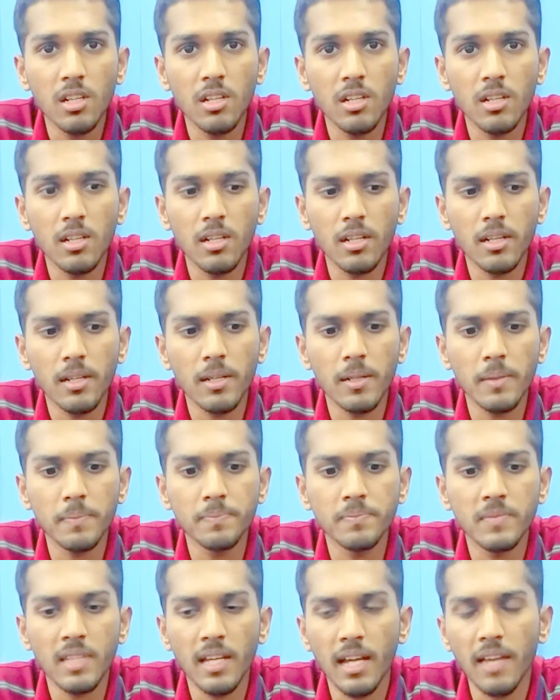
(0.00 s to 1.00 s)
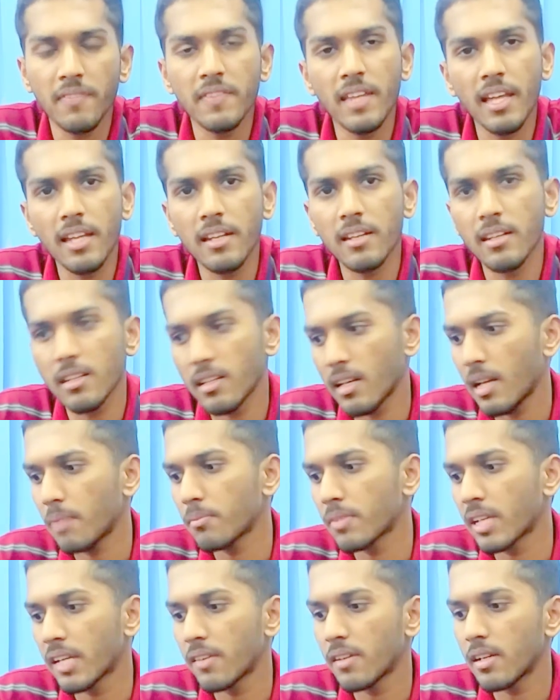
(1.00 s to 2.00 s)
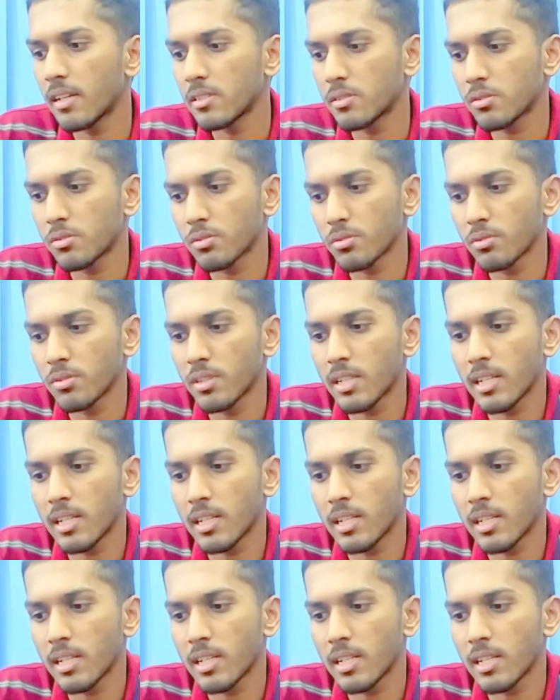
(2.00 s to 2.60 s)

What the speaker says: And then I'm given to